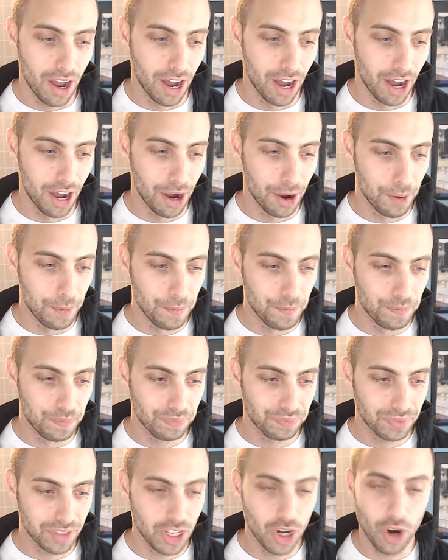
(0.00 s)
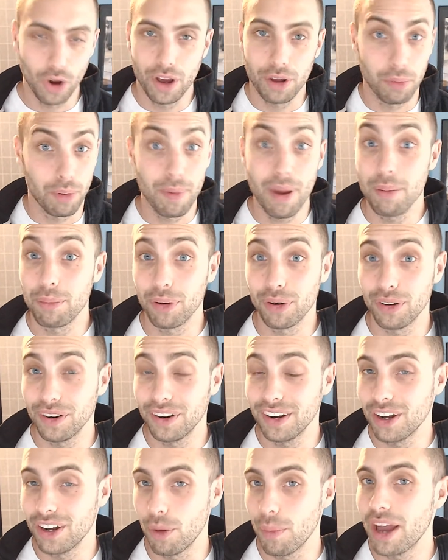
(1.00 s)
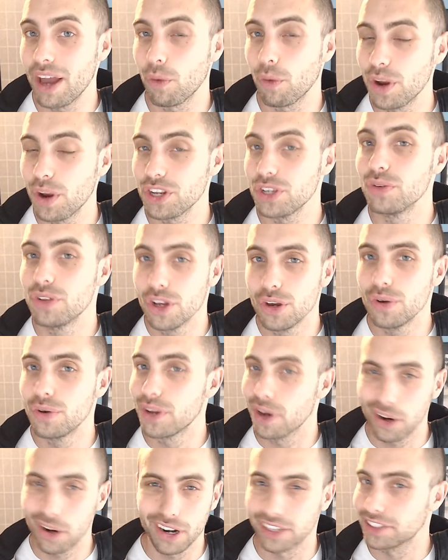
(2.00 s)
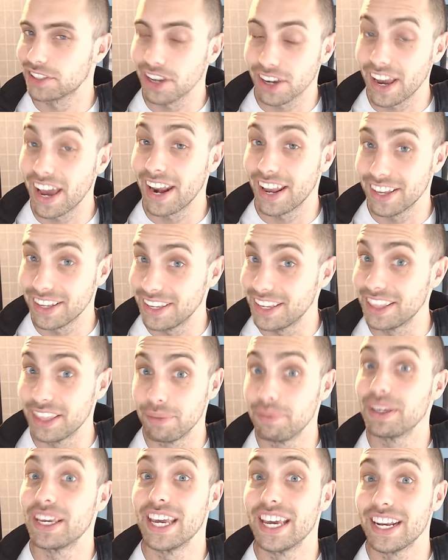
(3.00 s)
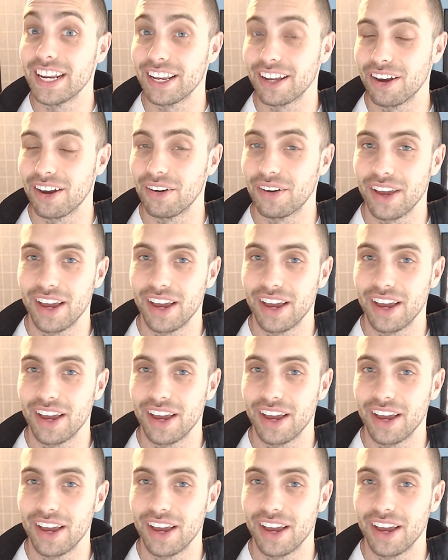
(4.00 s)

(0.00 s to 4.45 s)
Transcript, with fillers: Um, you know, and remember, no matter what you do, you're gonna suck at it in the beginning.